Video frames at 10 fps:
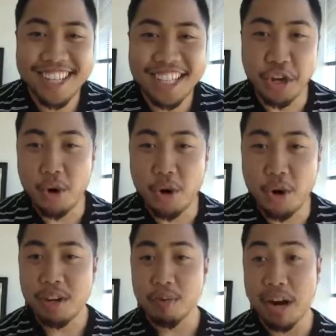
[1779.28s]
So
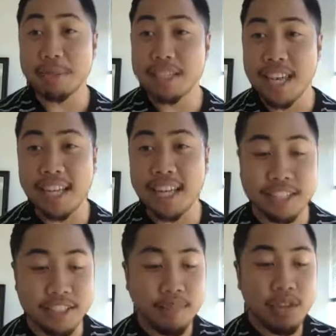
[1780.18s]
what I'm saying
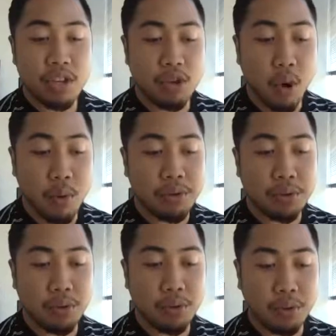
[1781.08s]
is
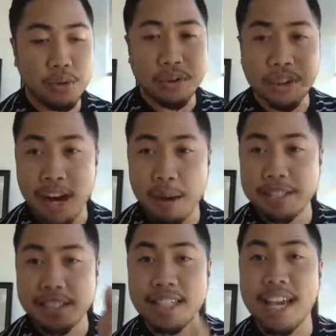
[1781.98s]
going through the
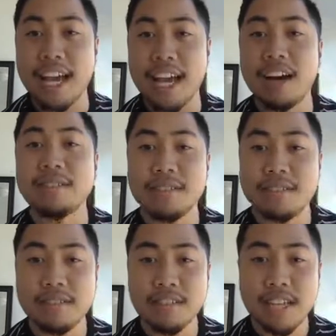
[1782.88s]
ups and the
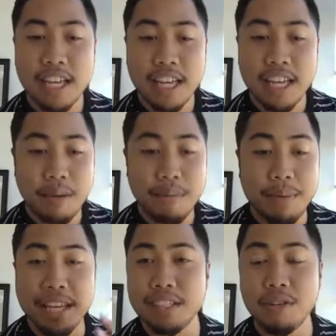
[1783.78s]
downs, being
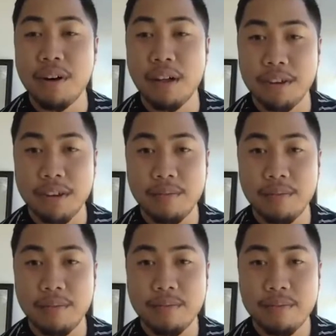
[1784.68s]
a single father,
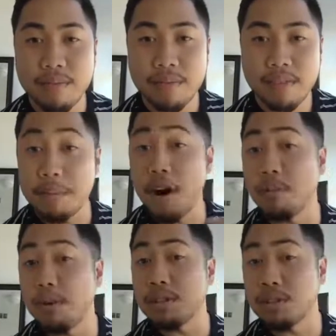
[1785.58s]
getting my
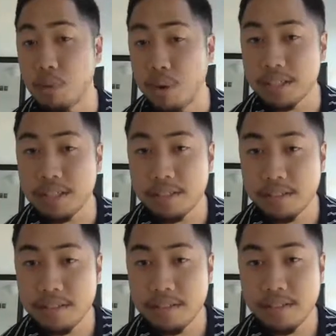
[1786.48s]
heart broken
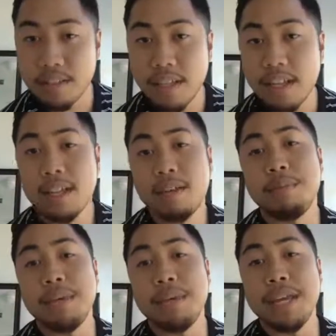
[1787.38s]
twice,
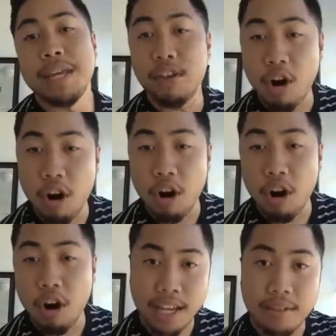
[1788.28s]
being in the Army
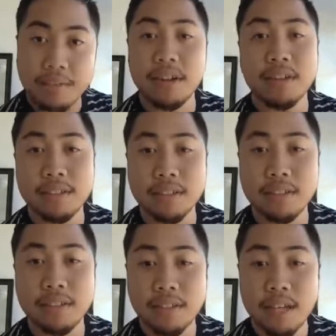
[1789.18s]
for 6.5
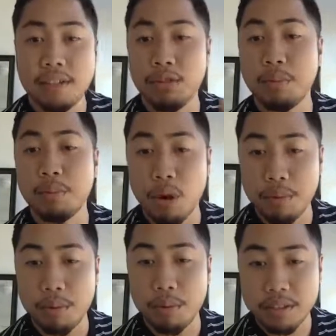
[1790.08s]
years, 2
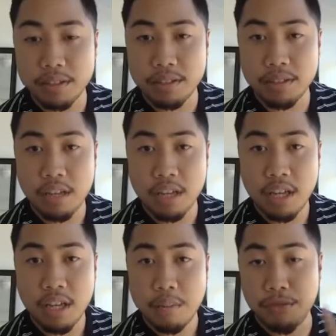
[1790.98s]
deployments,
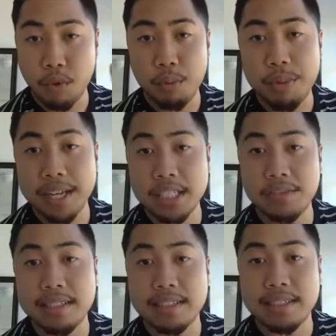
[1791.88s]
my 4 best
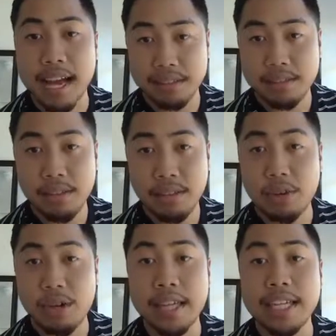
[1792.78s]
friends died
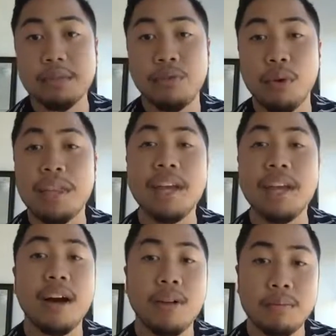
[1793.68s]
30 days before they
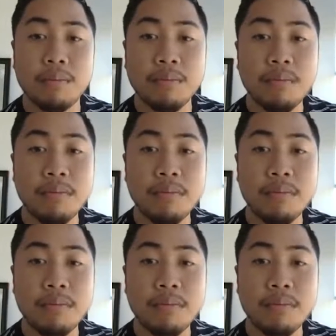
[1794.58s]
got home.